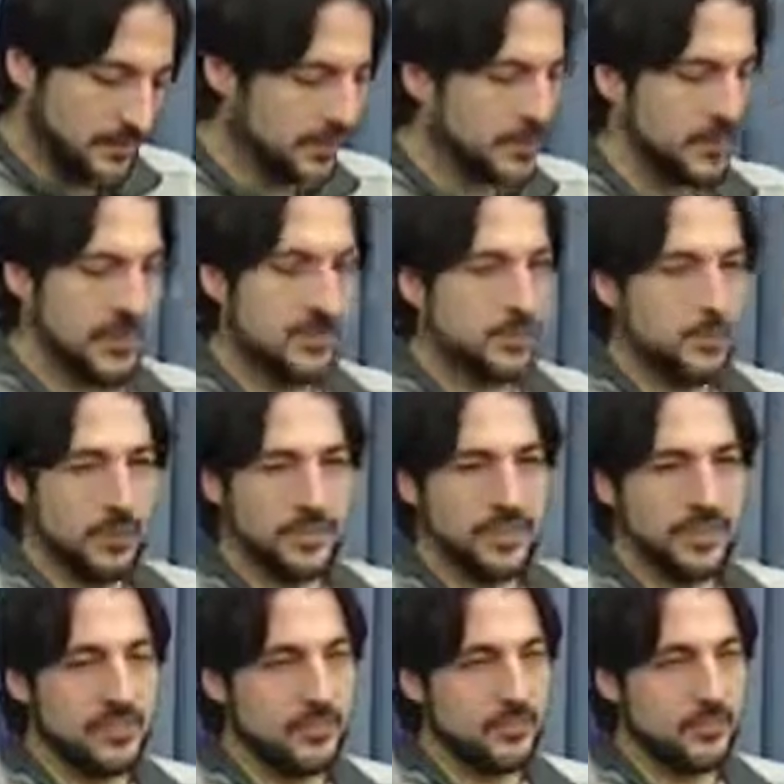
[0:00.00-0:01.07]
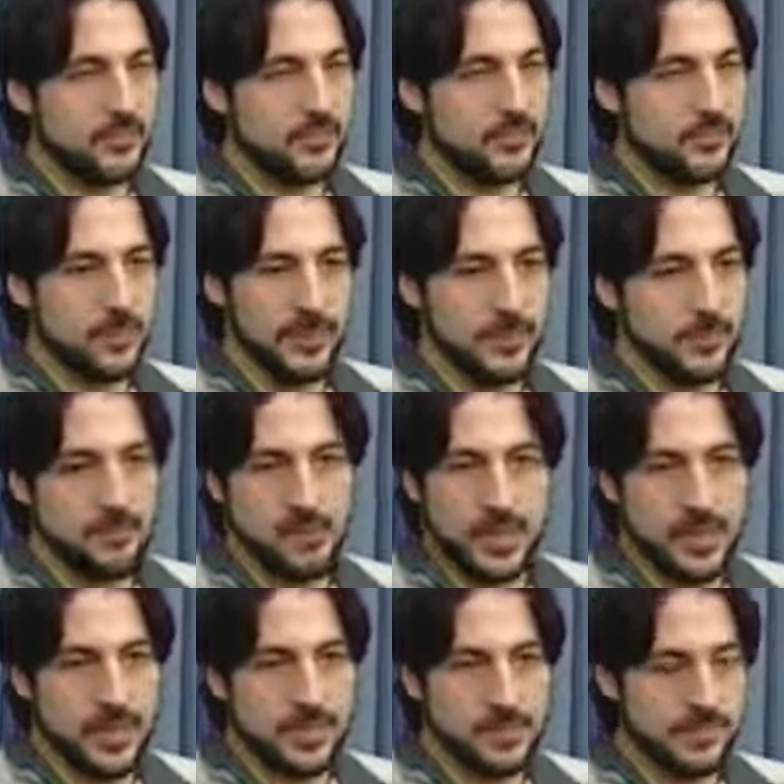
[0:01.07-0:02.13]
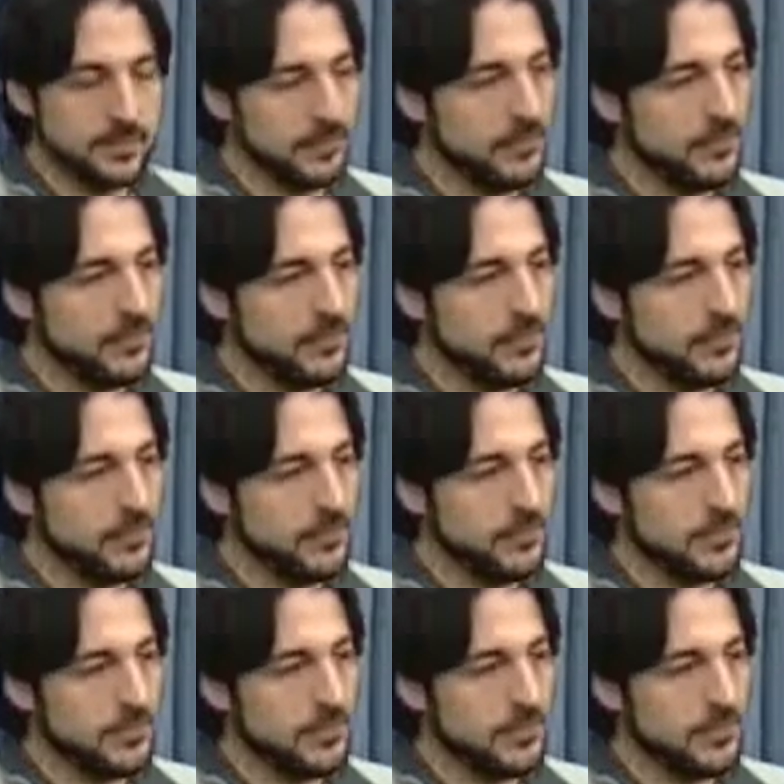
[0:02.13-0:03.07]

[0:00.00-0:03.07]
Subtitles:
this wasn't really planned. You